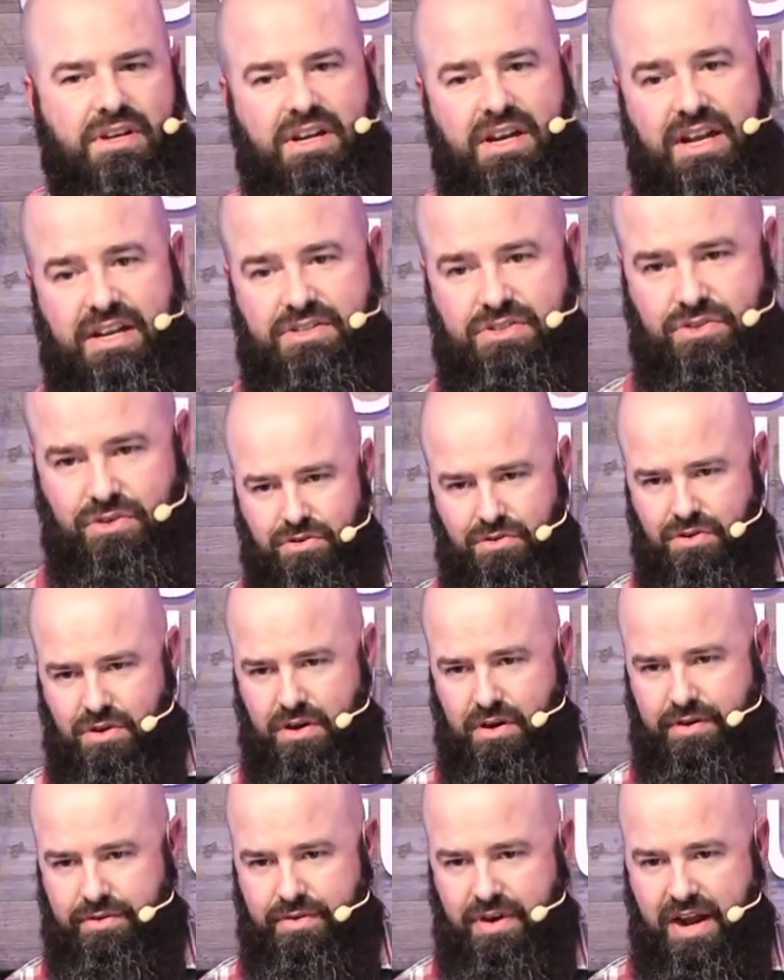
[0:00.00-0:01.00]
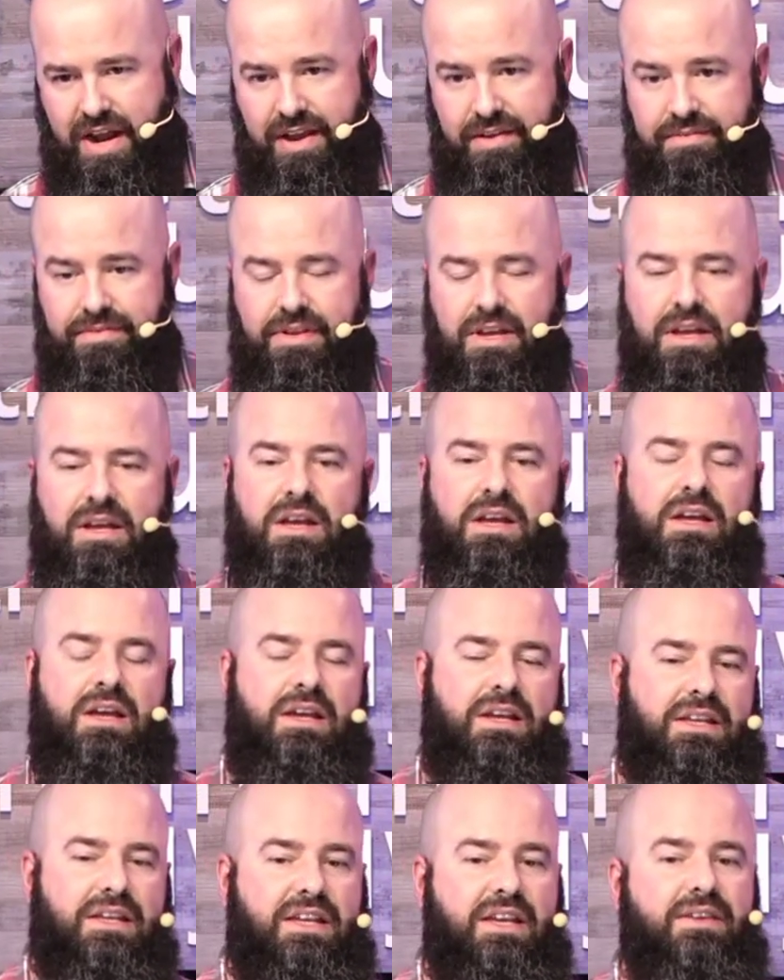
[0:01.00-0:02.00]
an external hard drive,
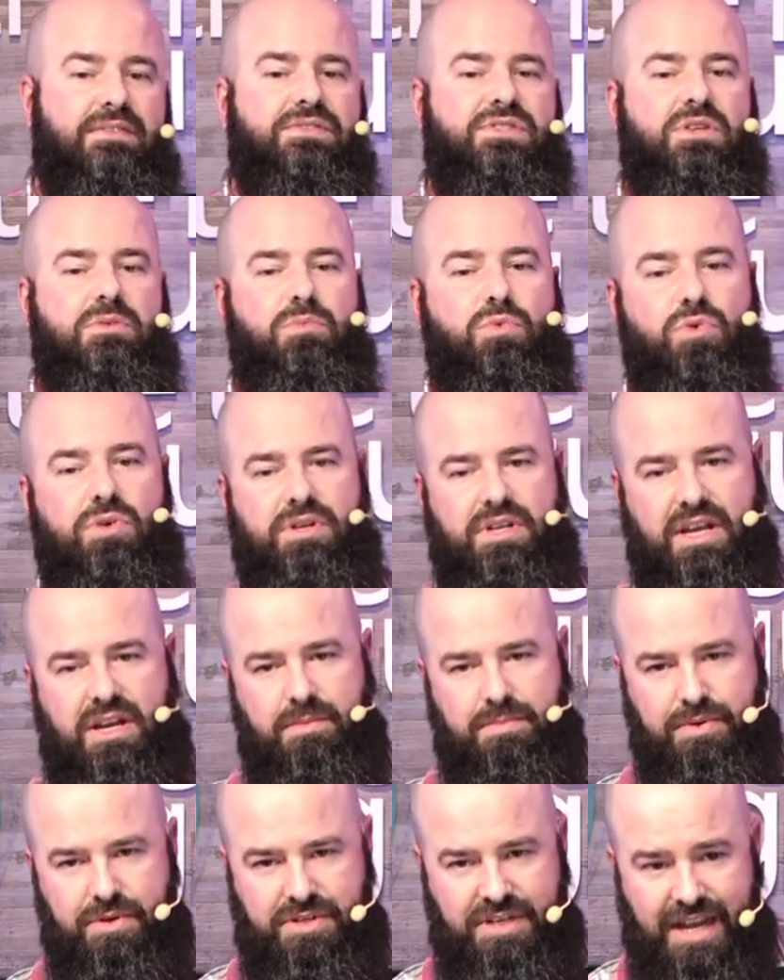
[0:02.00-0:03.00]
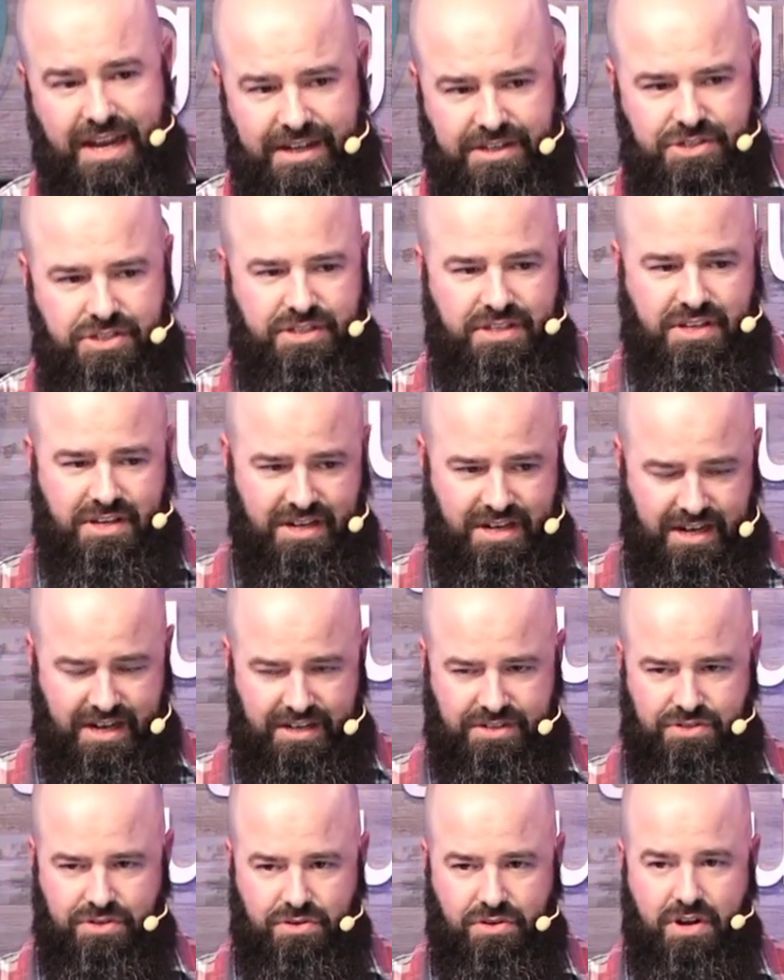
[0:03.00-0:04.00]
gives you more data protection than an
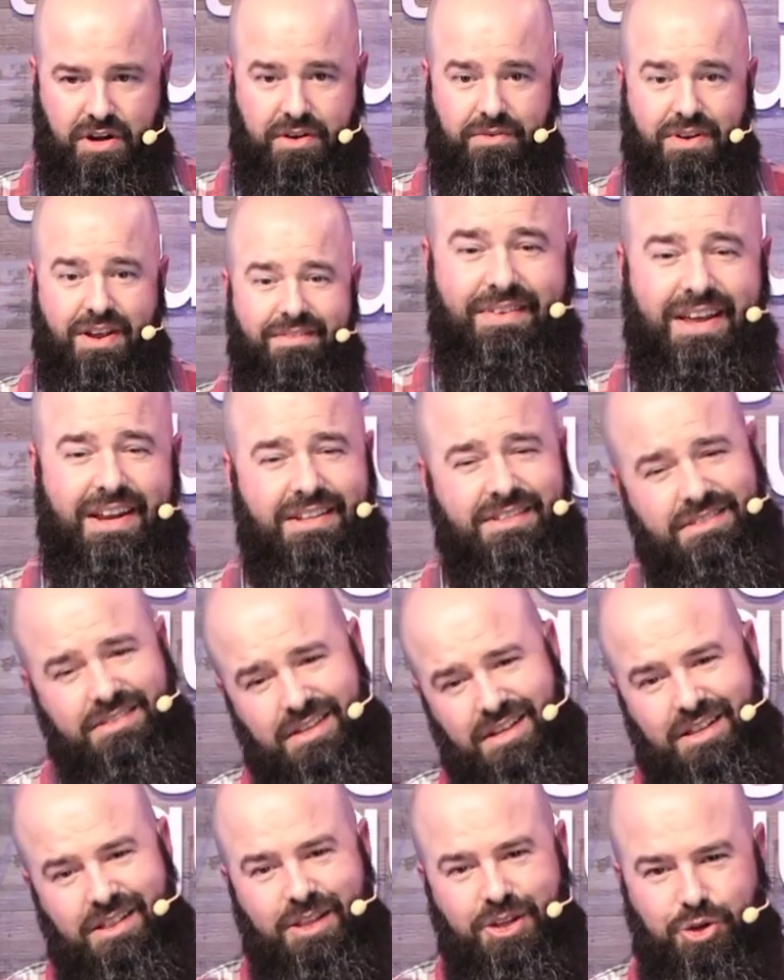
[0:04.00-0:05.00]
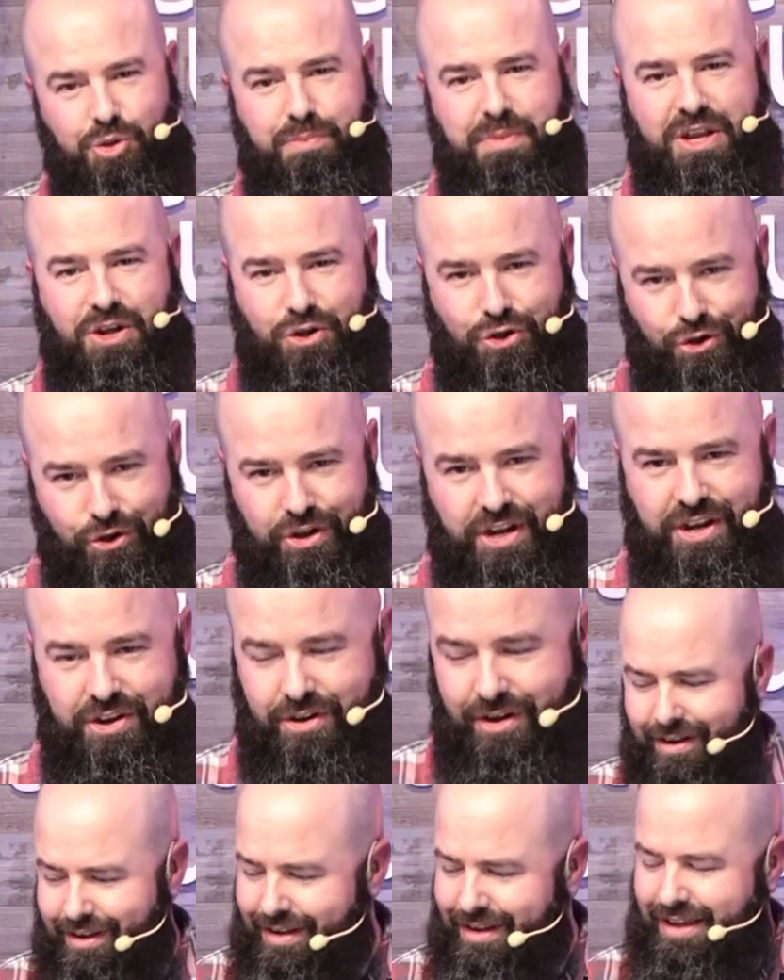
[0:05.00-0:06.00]
external hard drive, and is a little bit
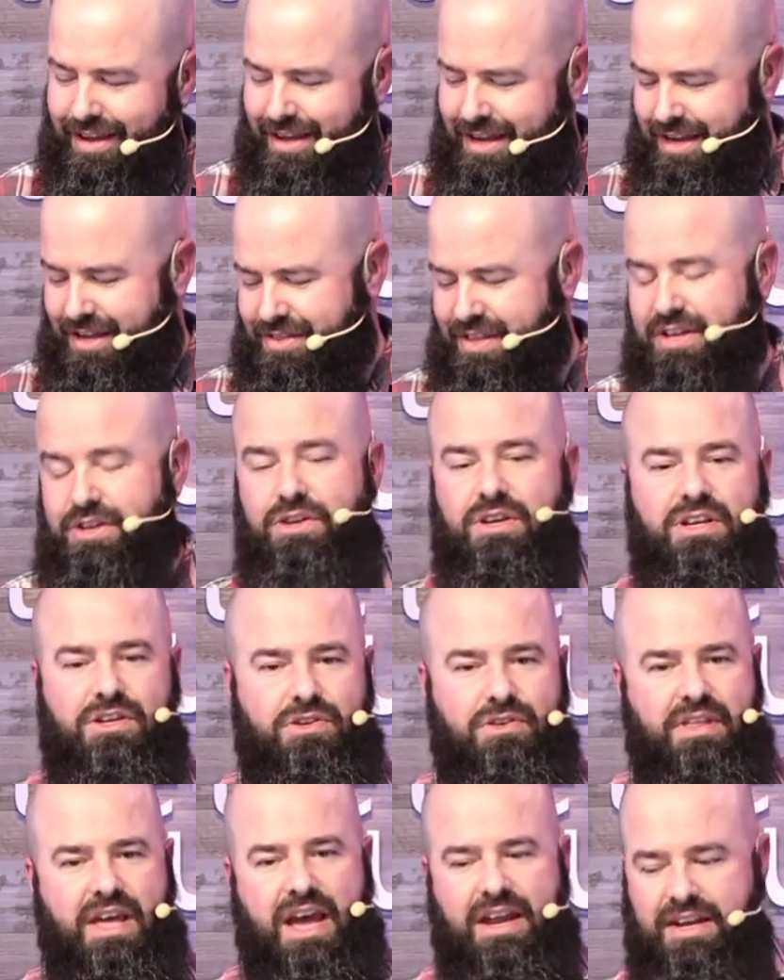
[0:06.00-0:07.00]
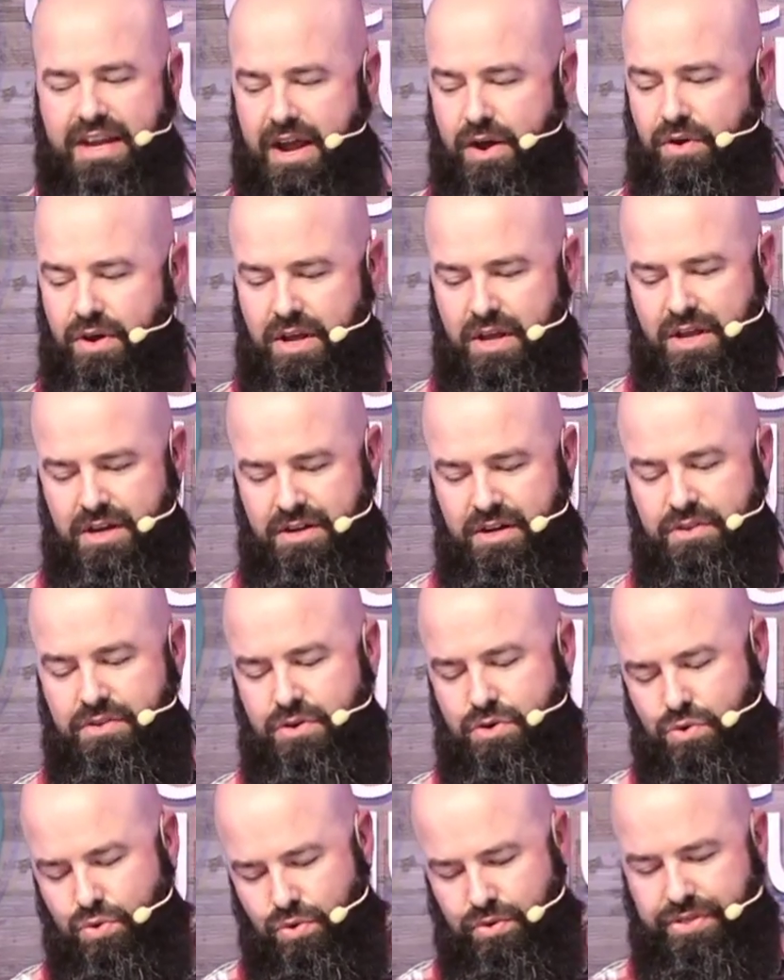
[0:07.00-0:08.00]
nerdier, then you can do that. Now, another
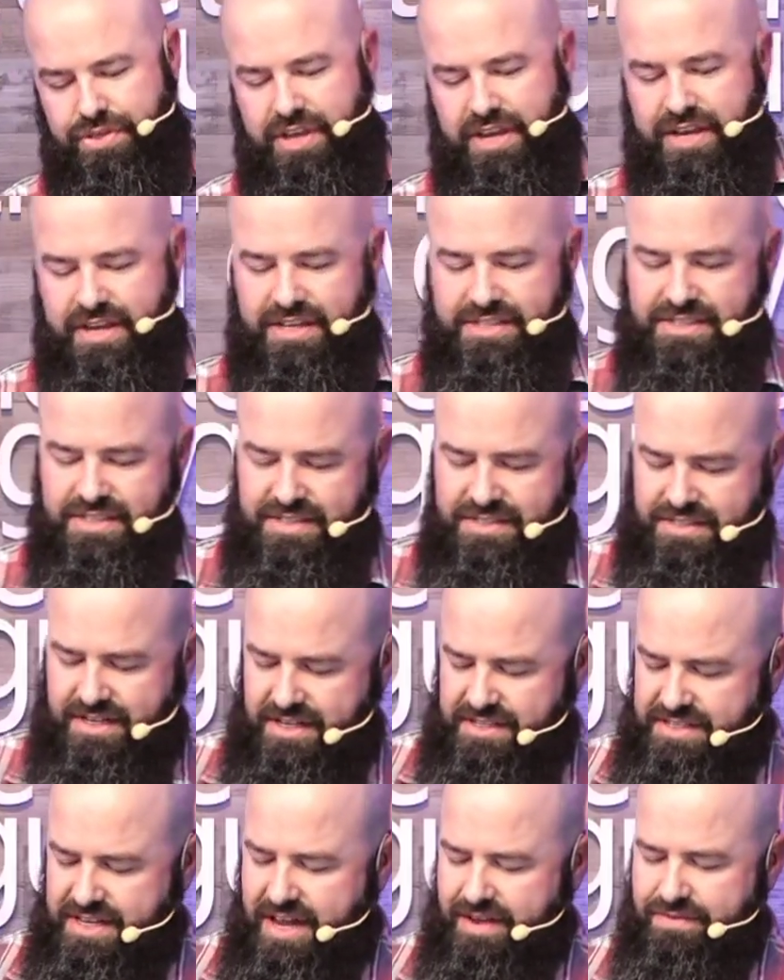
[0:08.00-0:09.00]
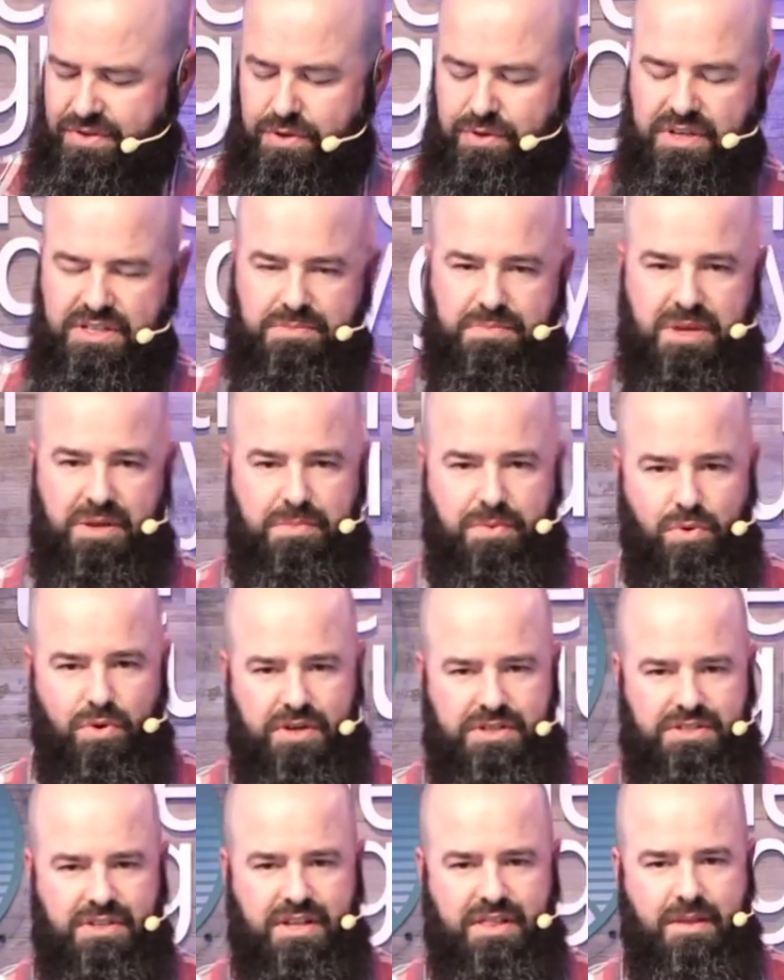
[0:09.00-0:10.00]
cool thing is this does have USB
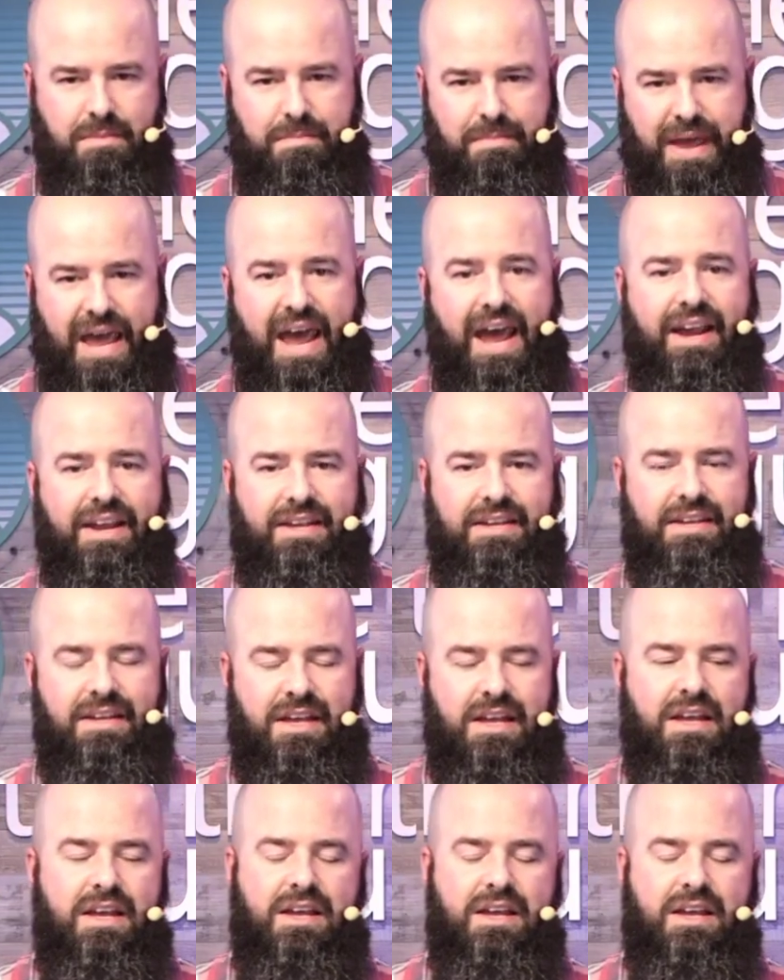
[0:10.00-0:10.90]
ports on the back.